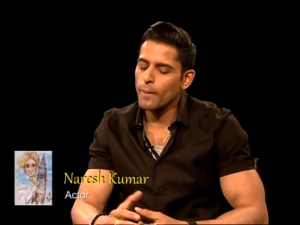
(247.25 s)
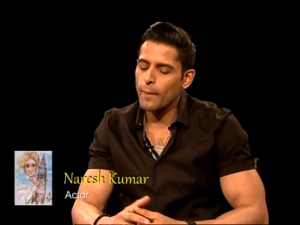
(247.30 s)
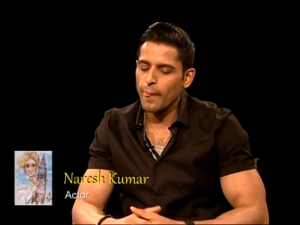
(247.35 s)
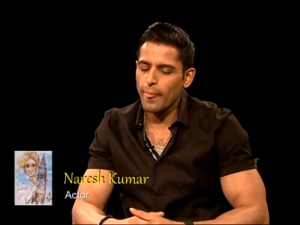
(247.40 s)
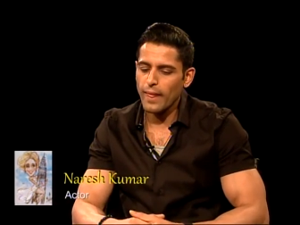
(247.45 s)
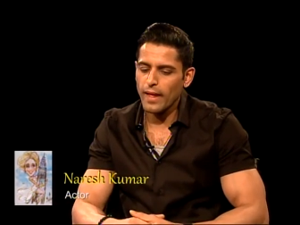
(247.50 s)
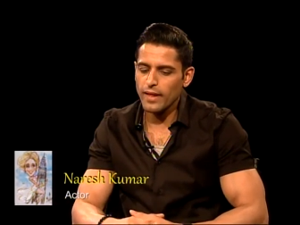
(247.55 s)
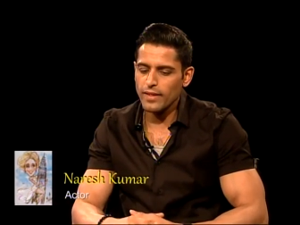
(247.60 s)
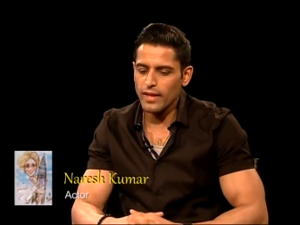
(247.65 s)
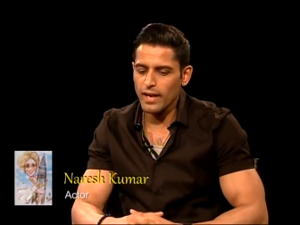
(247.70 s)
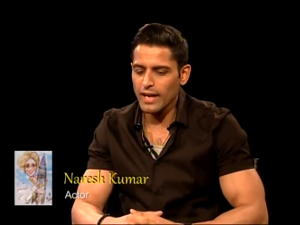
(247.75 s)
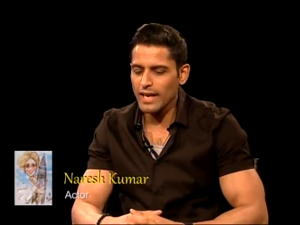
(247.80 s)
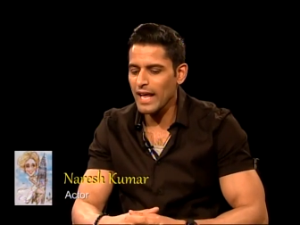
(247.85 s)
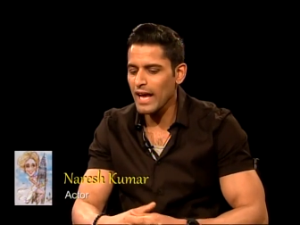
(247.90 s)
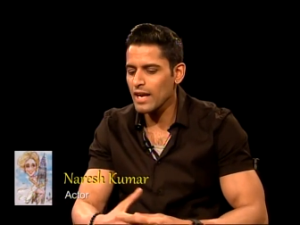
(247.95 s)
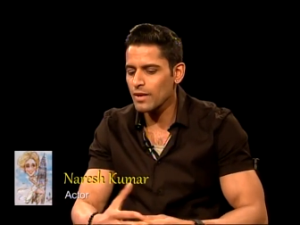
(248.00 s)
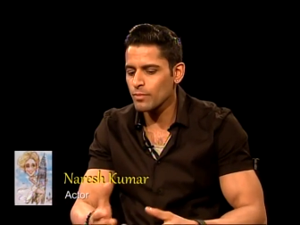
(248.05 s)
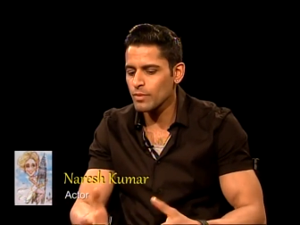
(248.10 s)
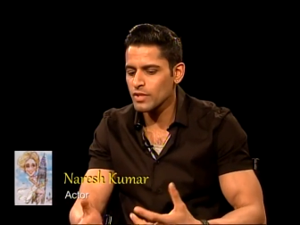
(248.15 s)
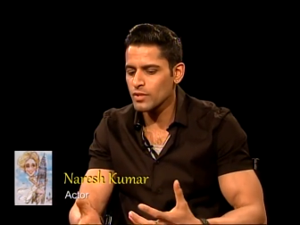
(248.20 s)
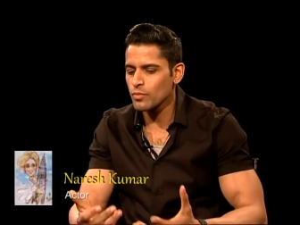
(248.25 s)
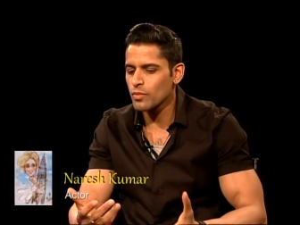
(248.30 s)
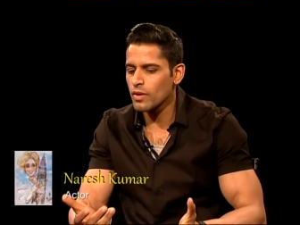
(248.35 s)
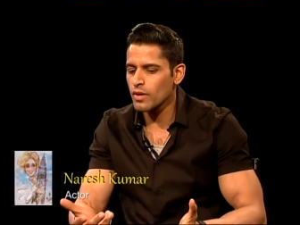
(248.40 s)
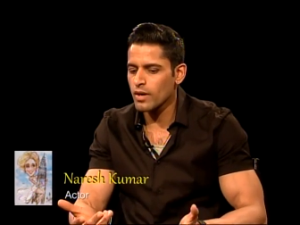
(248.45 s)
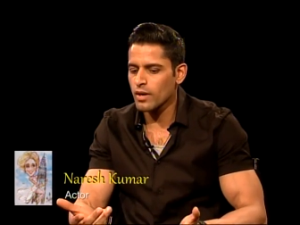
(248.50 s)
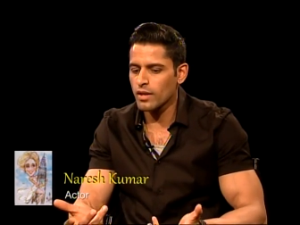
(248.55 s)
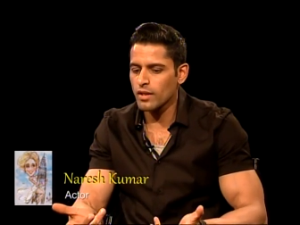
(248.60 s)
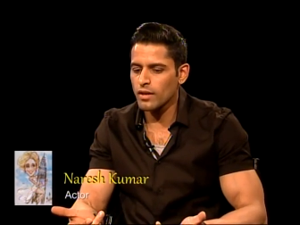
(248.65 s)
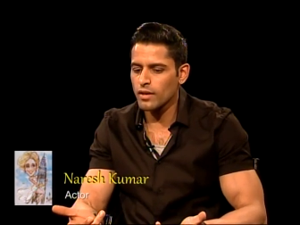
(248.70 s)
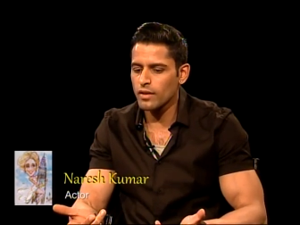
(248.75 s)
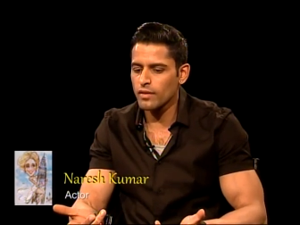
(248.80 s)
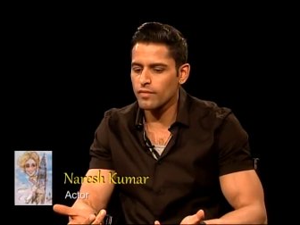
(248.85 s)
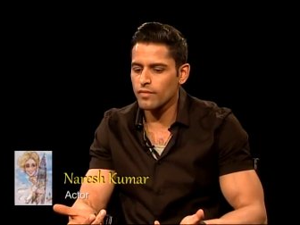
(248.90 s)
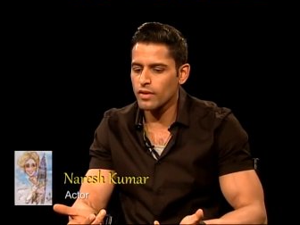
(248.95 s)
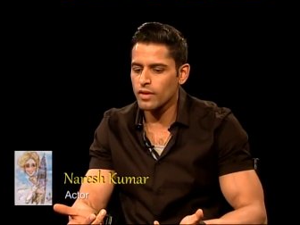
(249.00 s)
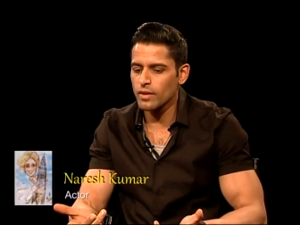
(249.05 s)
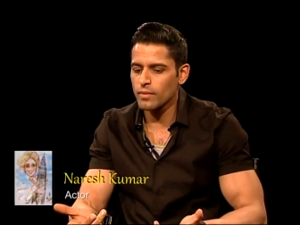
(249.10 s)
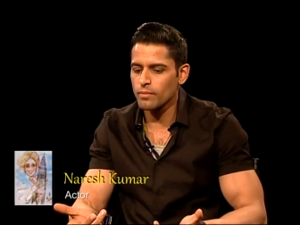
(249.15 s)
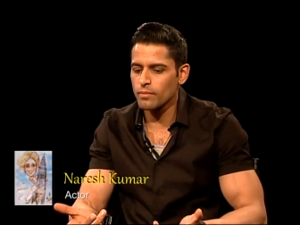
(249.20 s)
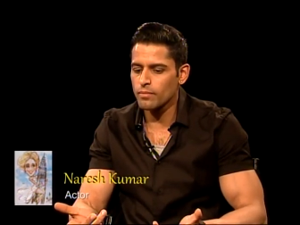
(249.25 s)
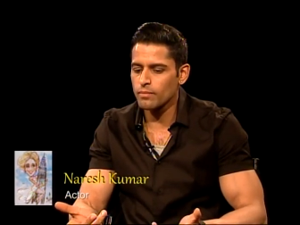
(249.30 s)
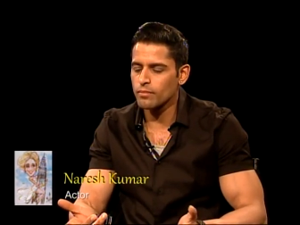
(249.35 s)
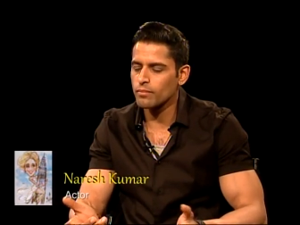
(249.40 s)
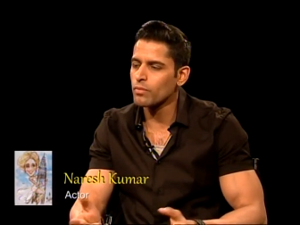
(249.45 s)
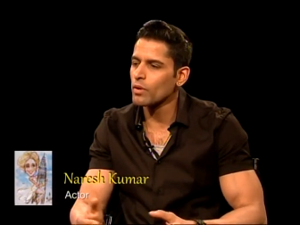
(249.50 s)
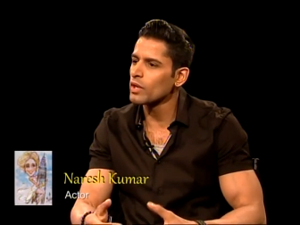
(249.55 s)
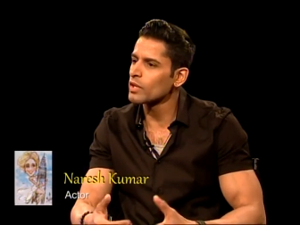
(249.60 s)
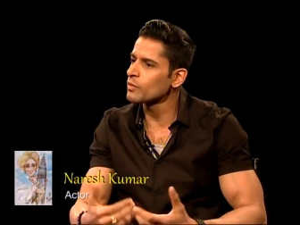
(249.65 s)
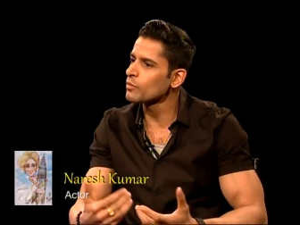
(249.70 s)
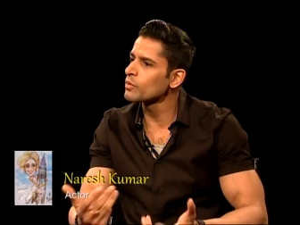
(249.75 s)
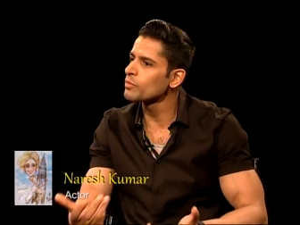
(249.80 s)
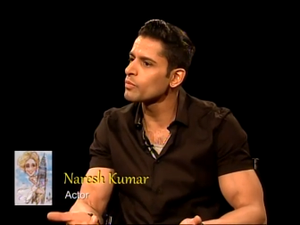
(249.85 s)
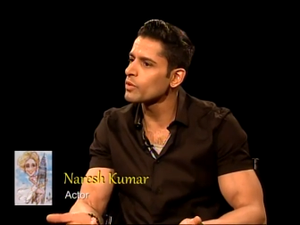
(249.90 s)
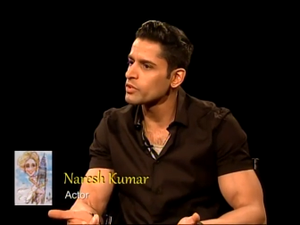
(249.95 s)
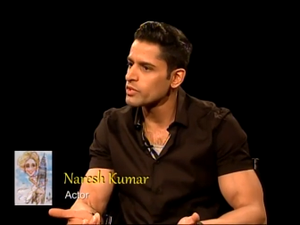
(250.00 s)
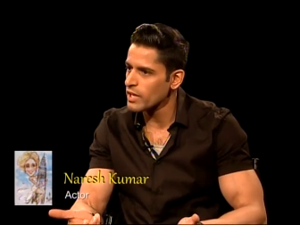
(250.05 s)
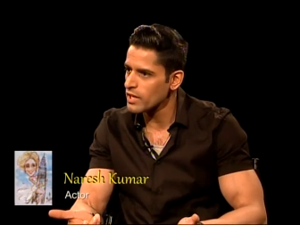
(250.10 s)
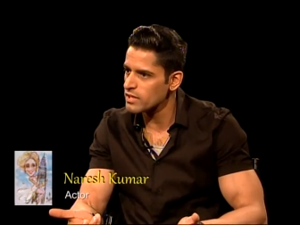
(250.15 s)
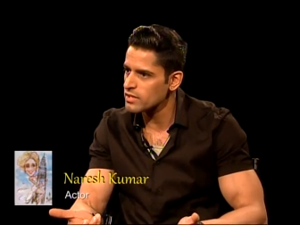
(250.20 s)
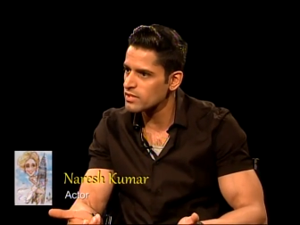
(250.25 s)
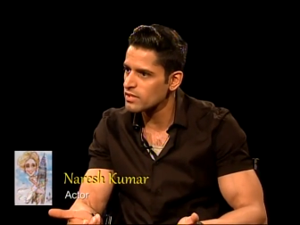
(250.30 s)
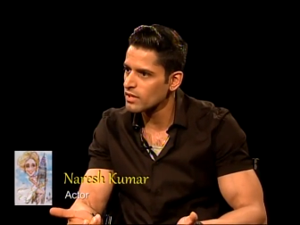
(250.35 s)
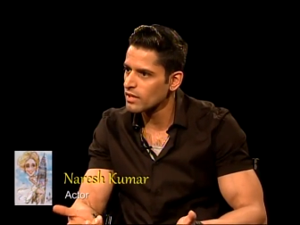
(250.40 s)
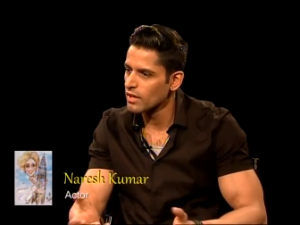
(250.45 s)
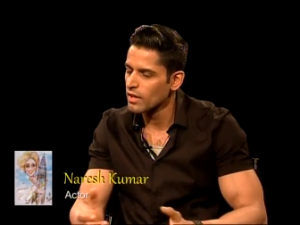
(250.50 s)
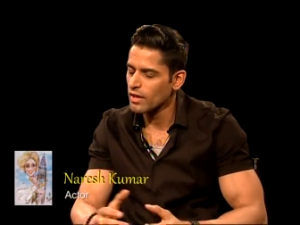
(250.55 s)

Okay. And that allowed me to work on a lot of um, Bollywood projects.